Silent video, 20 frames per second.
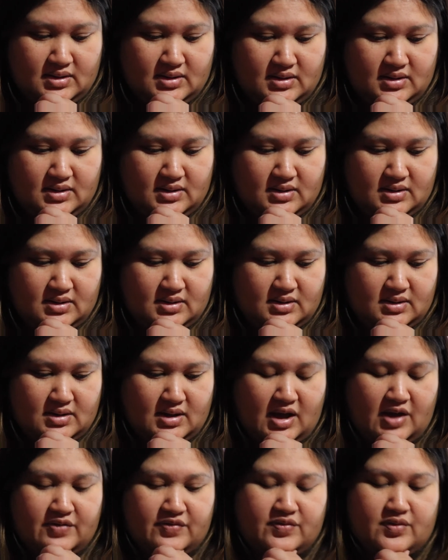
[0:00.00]

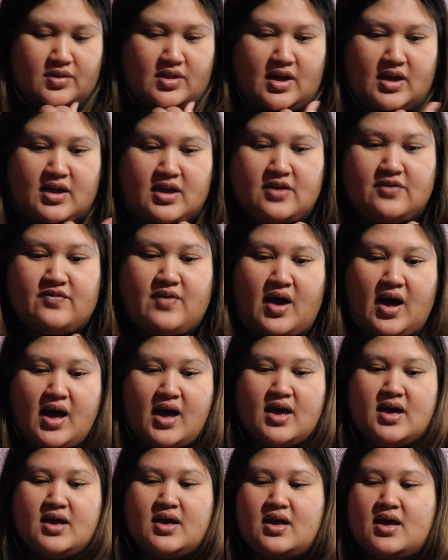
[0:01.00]
I feel like if
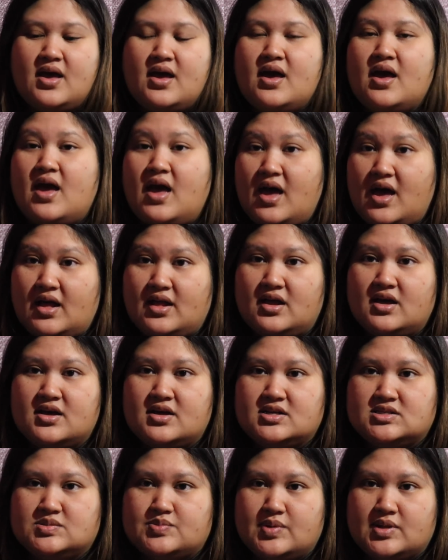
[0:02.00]
I had a
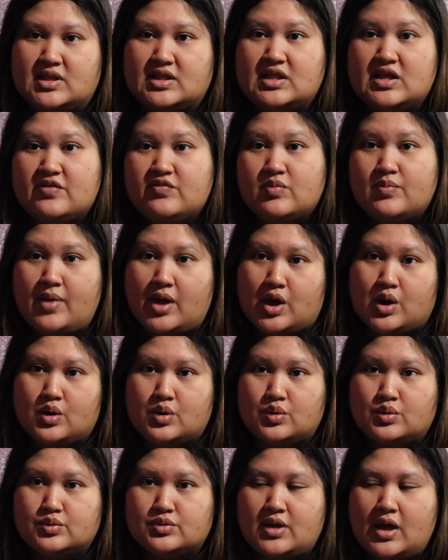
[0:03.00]
husband and lived on my
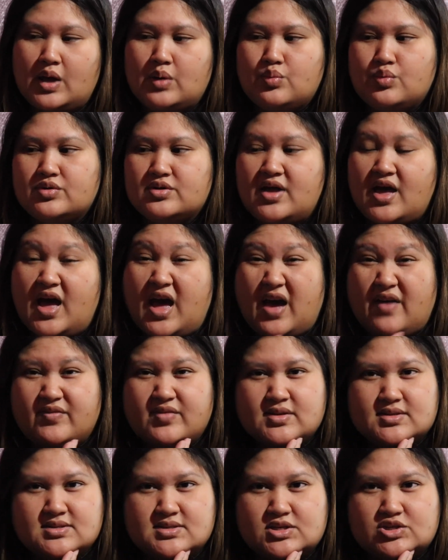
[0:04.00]
own, I wouldn't have
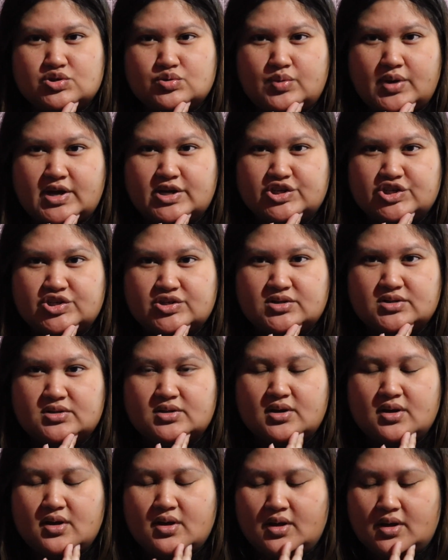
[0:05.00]
this
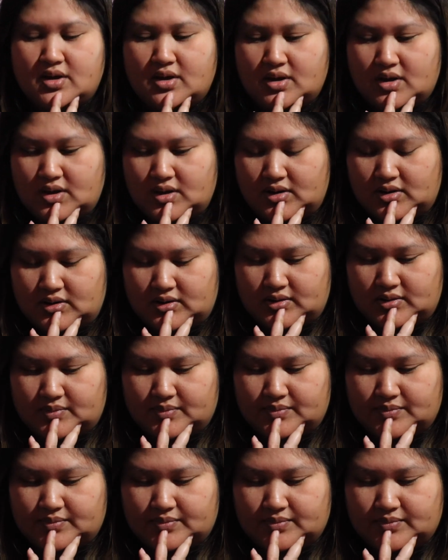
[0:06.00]
situation.
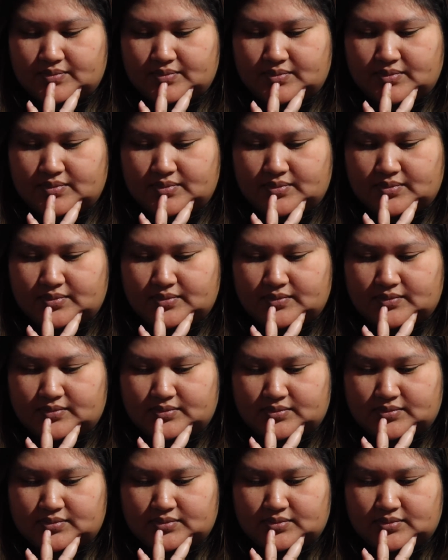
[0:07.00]
Um,
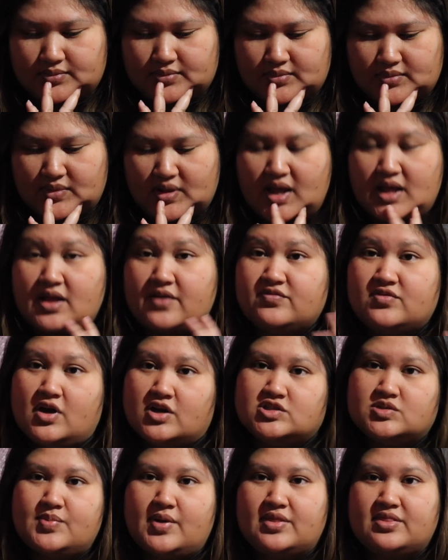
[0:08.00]
and I've
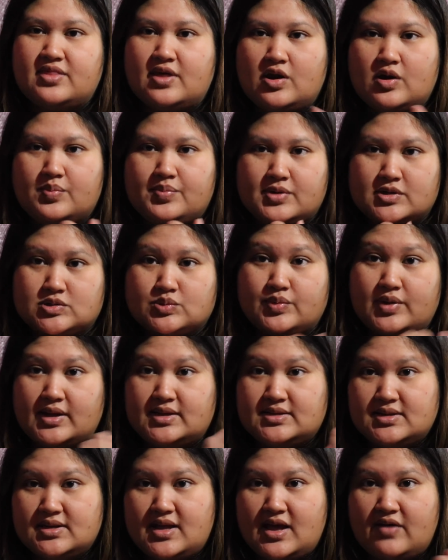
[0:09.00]
talked to my therapist when I
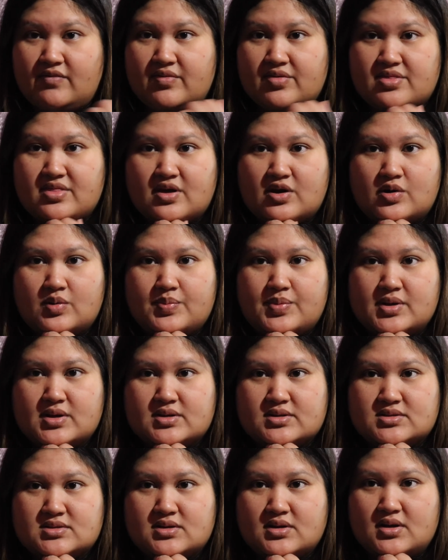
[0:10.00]
did have a
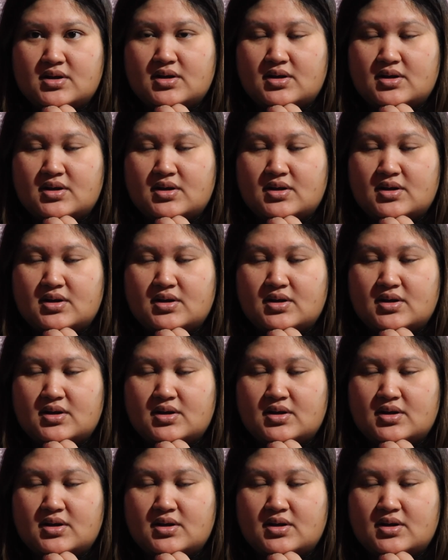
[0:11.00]
therapist.